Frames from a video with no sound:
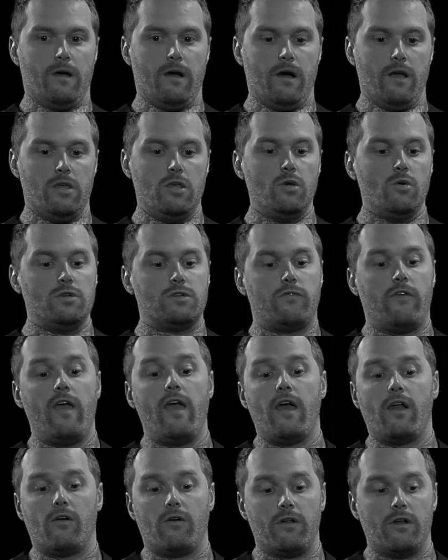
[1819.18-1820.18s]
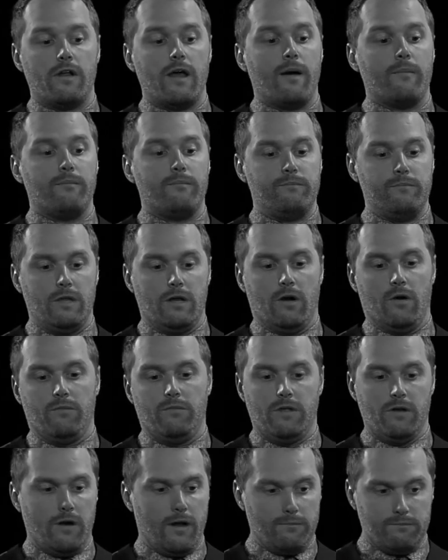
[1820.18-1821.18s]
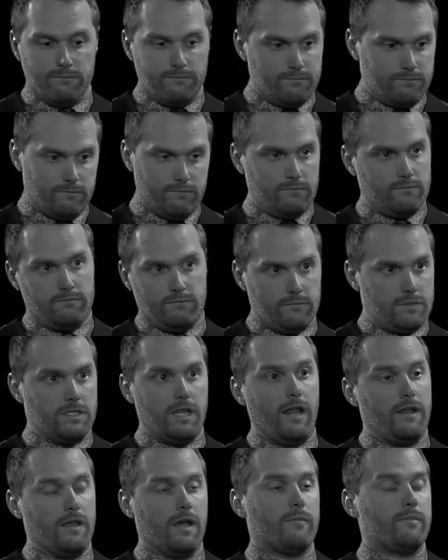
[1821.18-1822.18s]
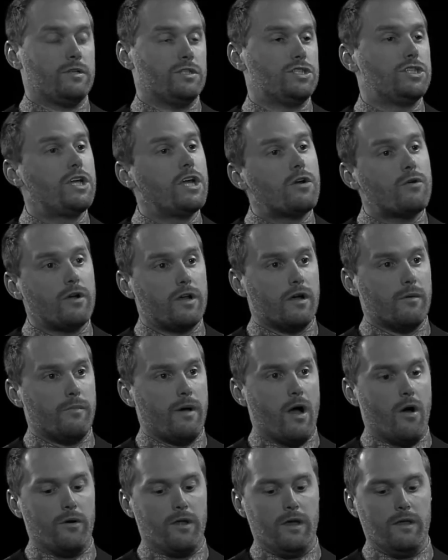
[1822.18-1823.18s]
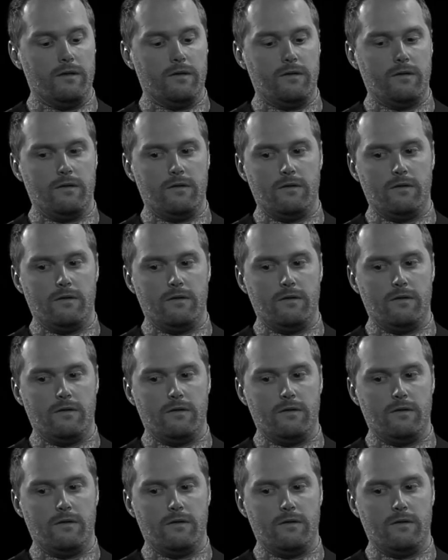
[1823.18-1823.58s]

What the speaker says: a huge fan, or you're not standing up and cheering about it,